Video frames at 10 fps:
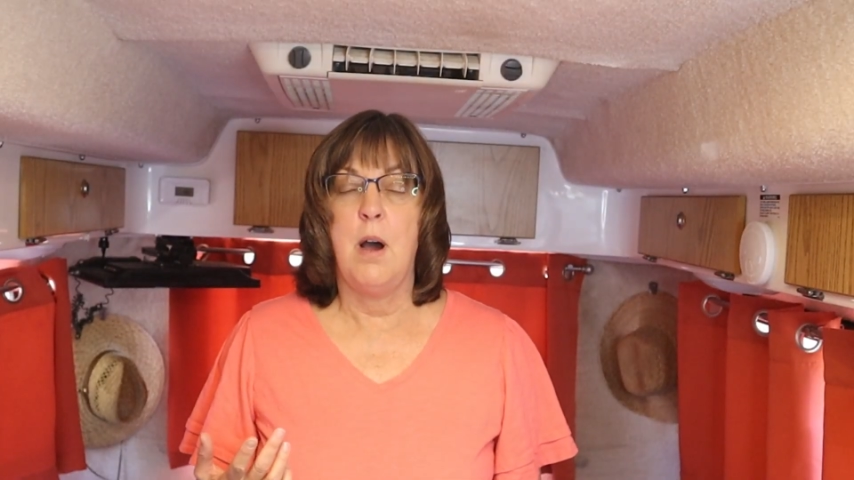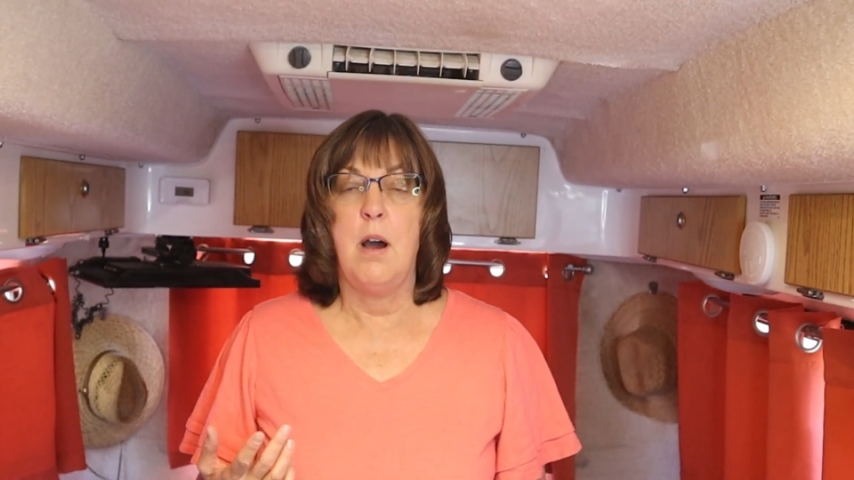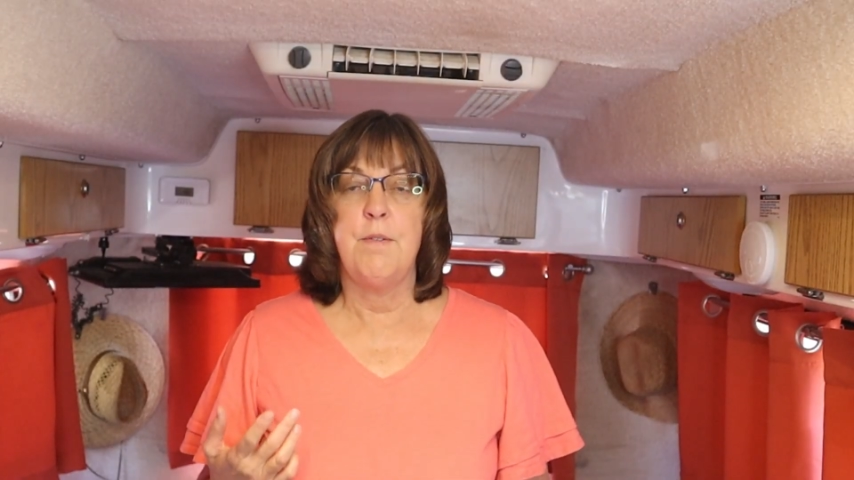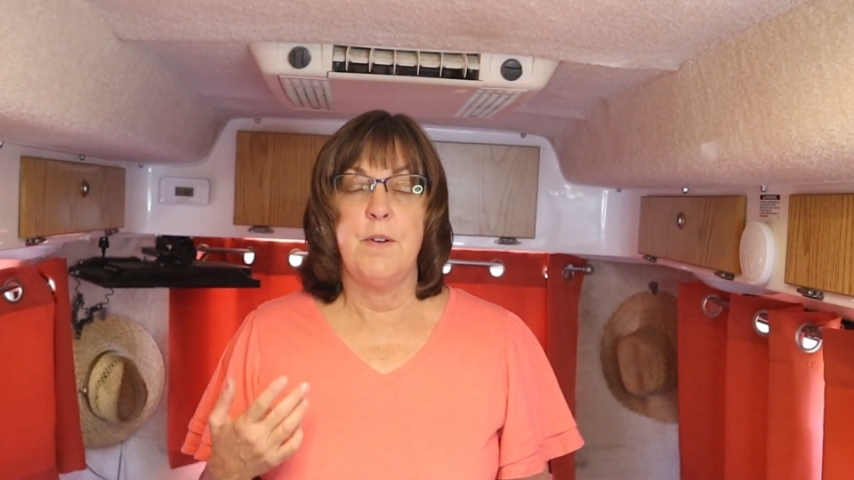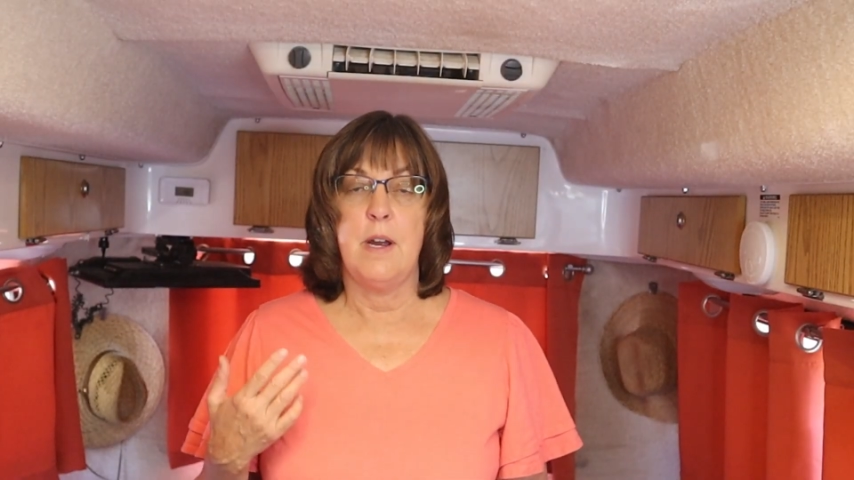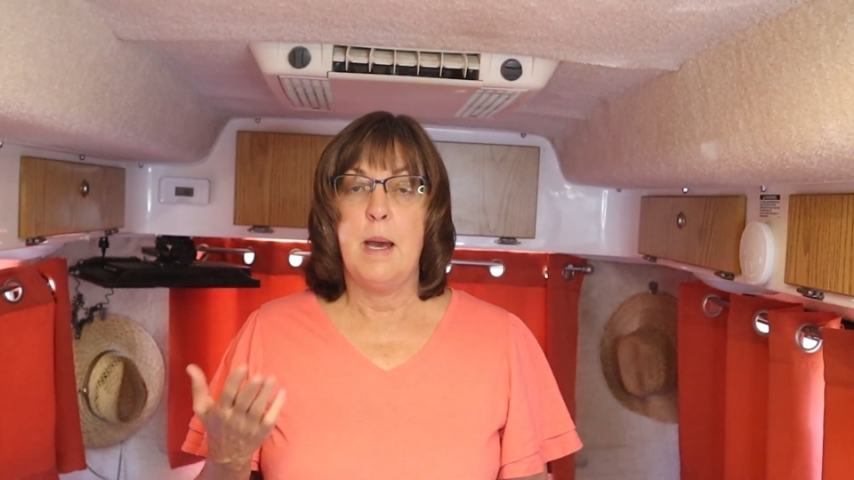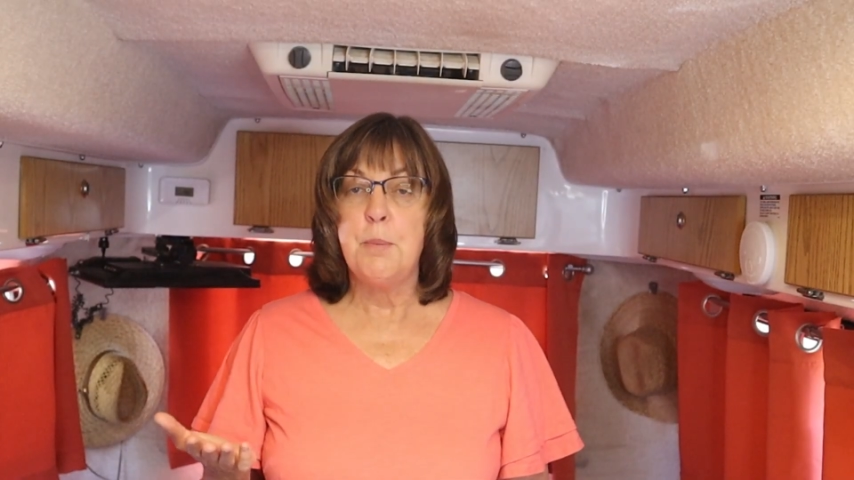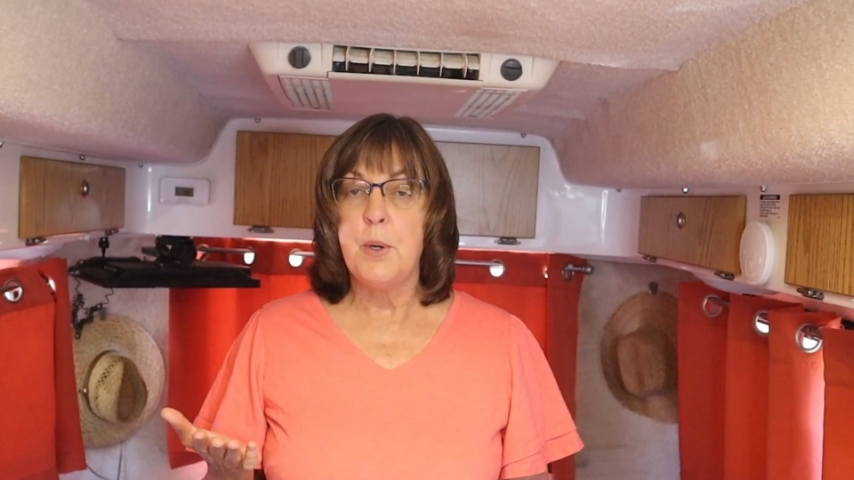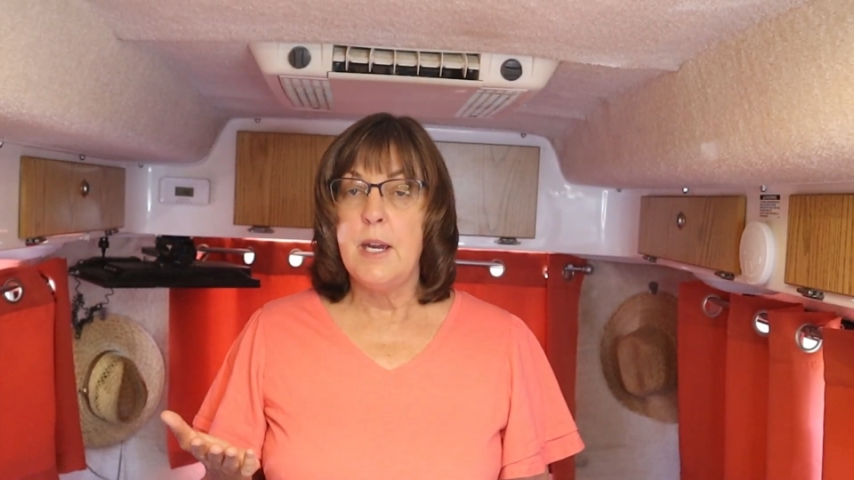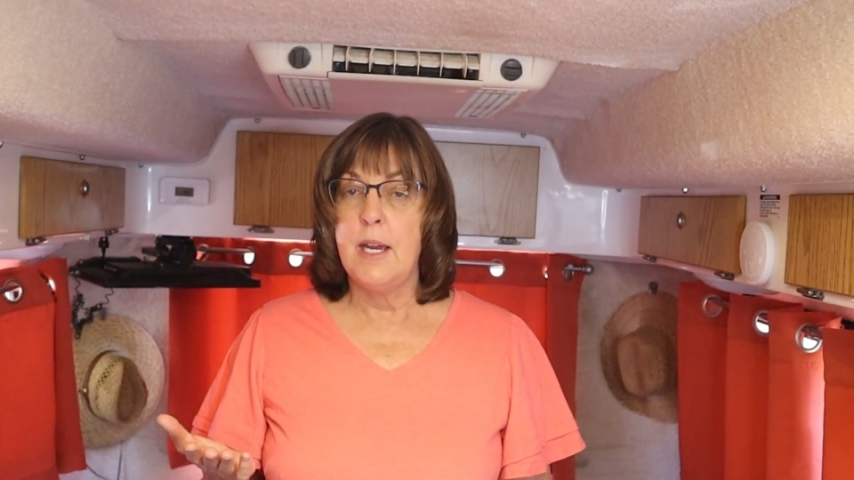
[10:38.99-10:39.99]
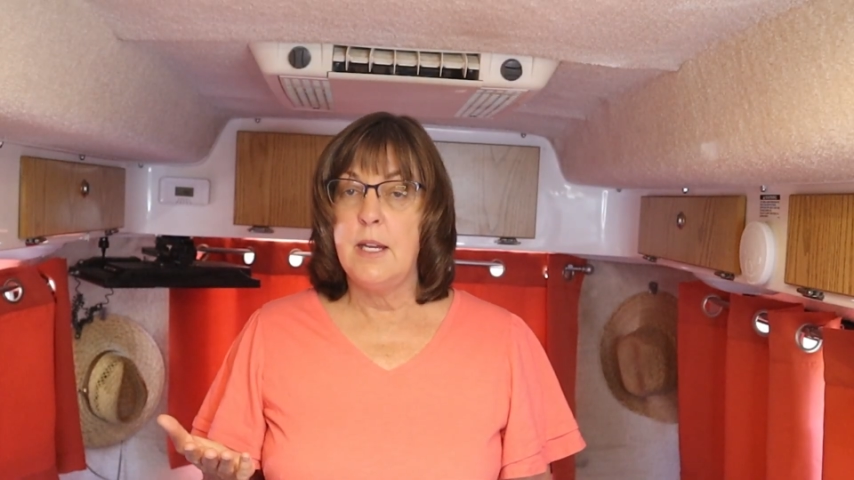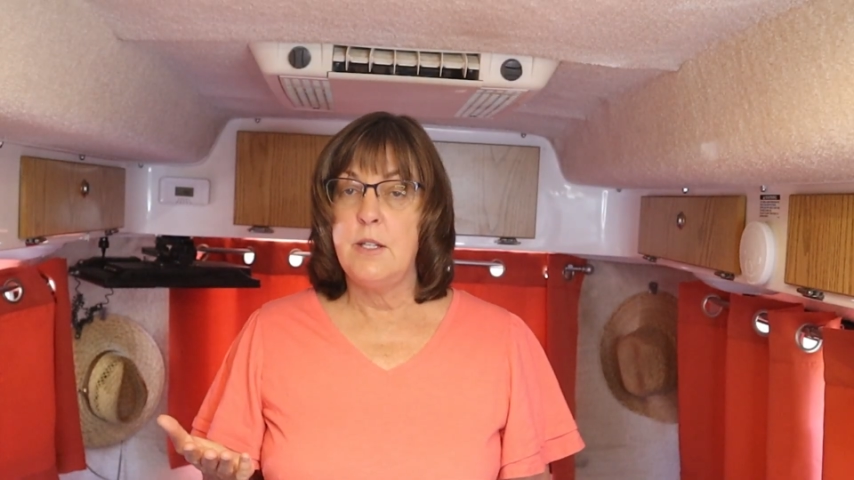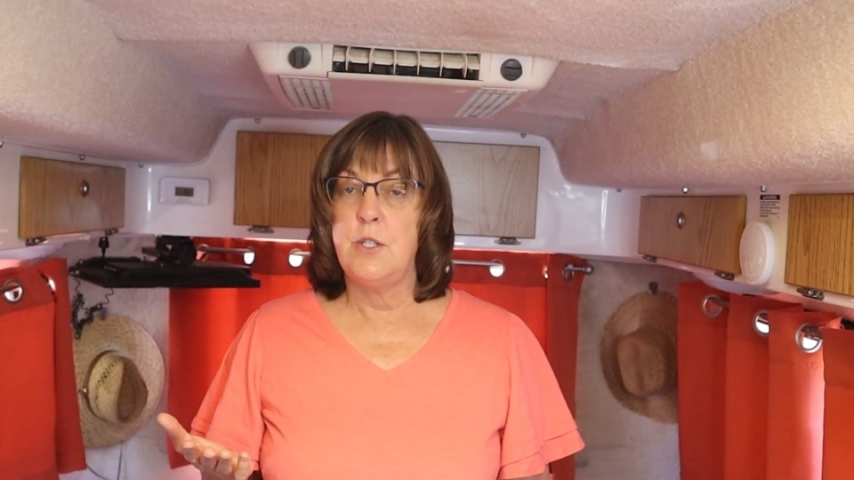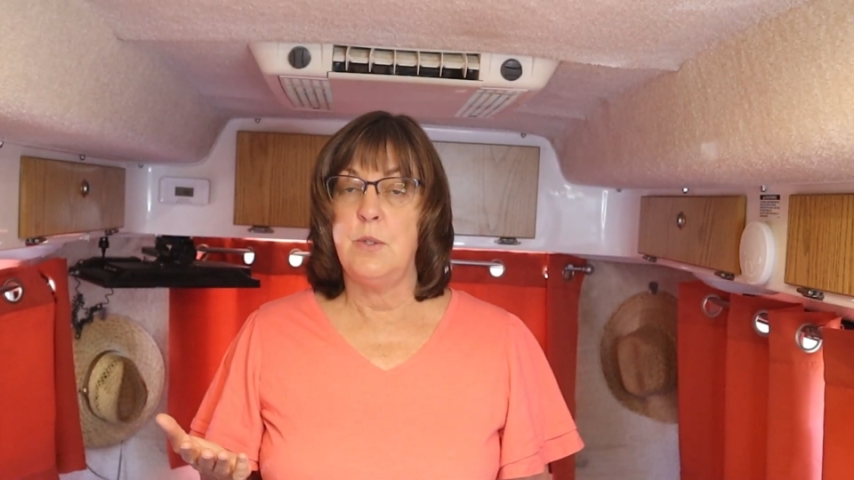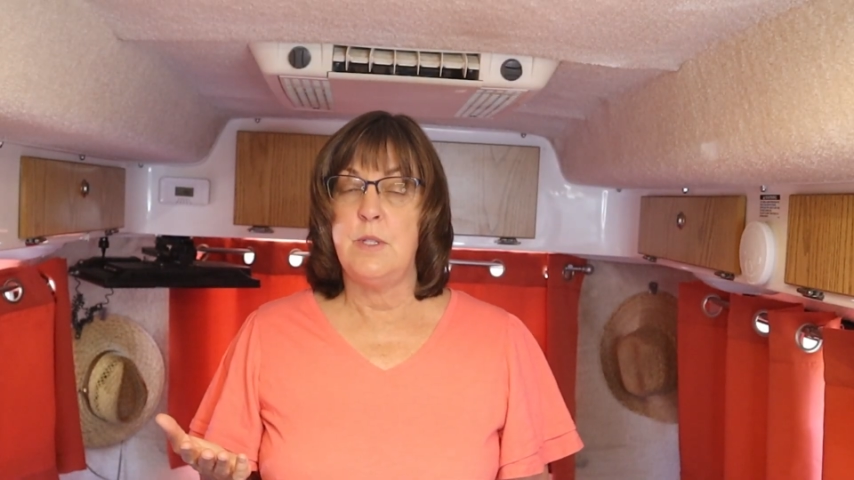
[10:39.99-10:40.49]
offer
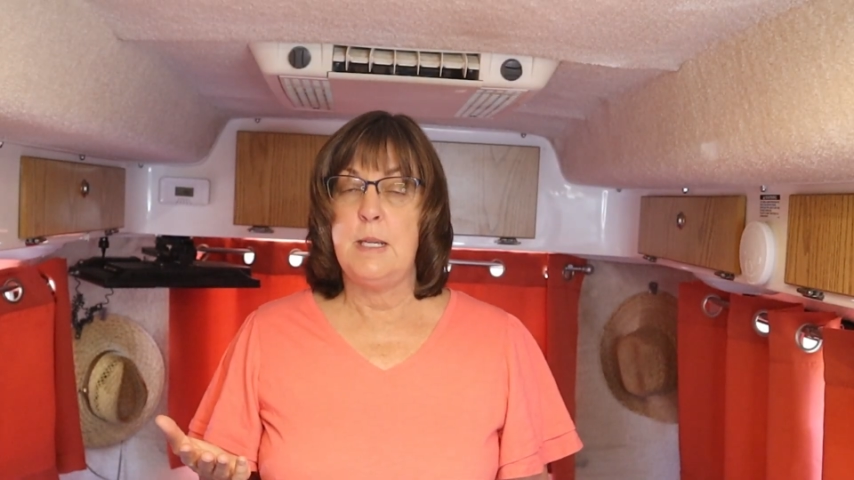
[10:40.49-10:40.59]
upgrade to a